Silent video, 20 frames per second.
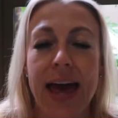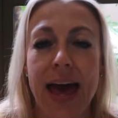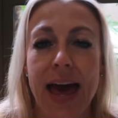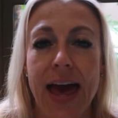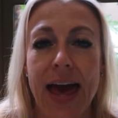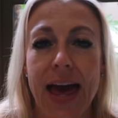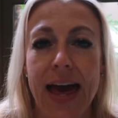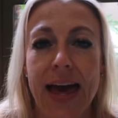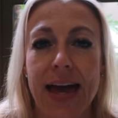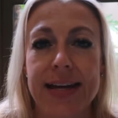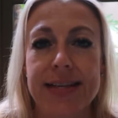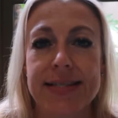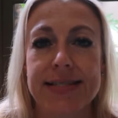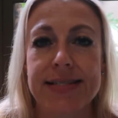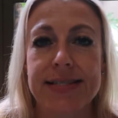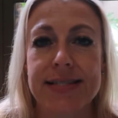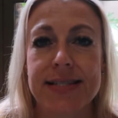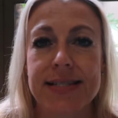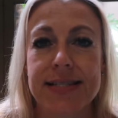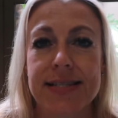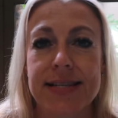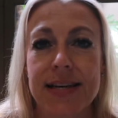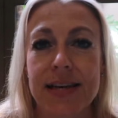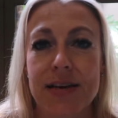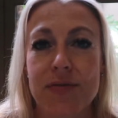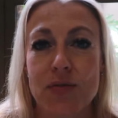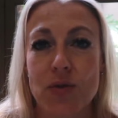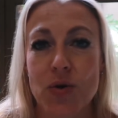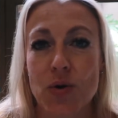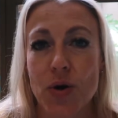And
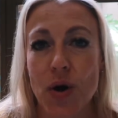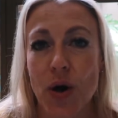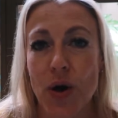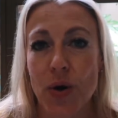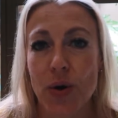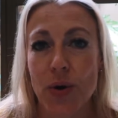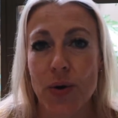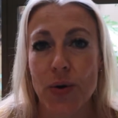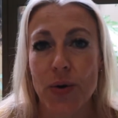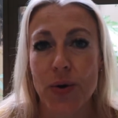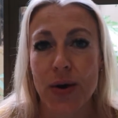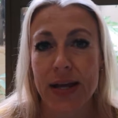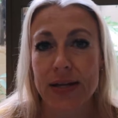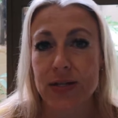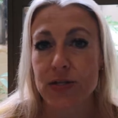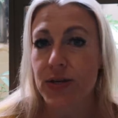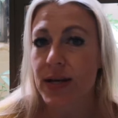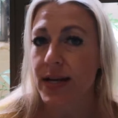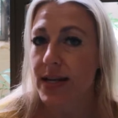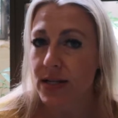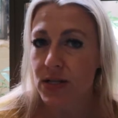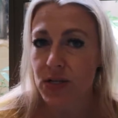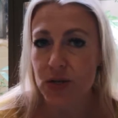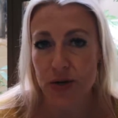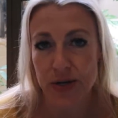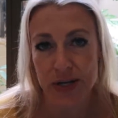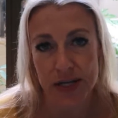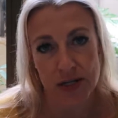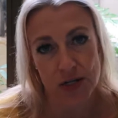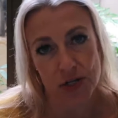if you go into any
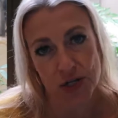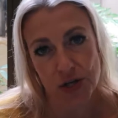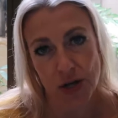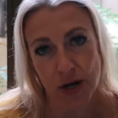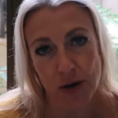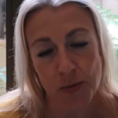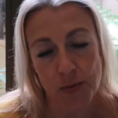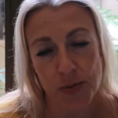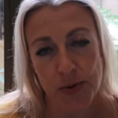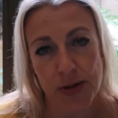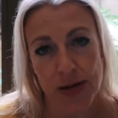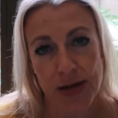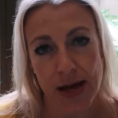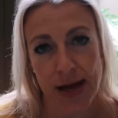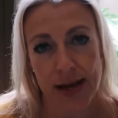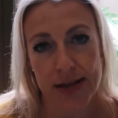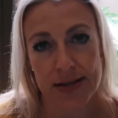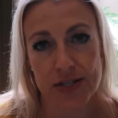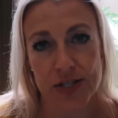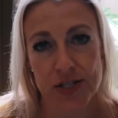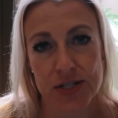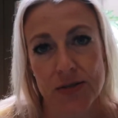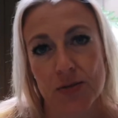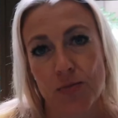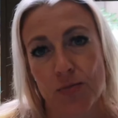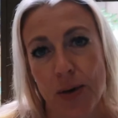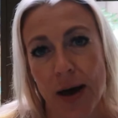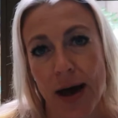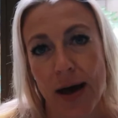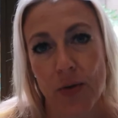sewing shop and
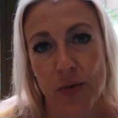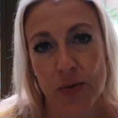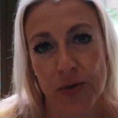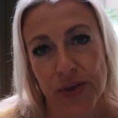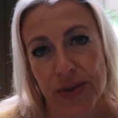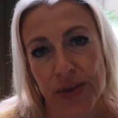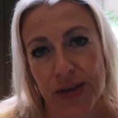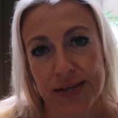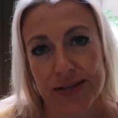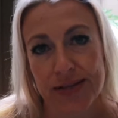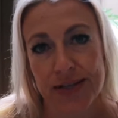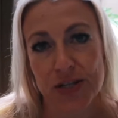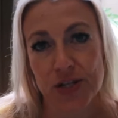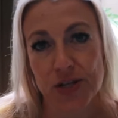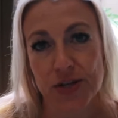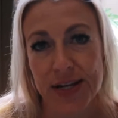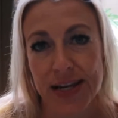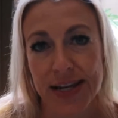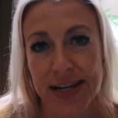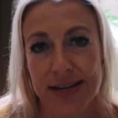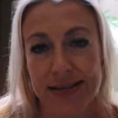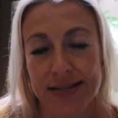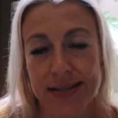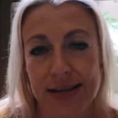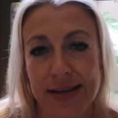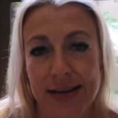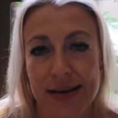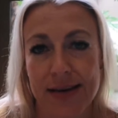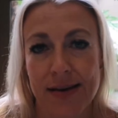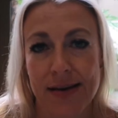just buy all the things that you need,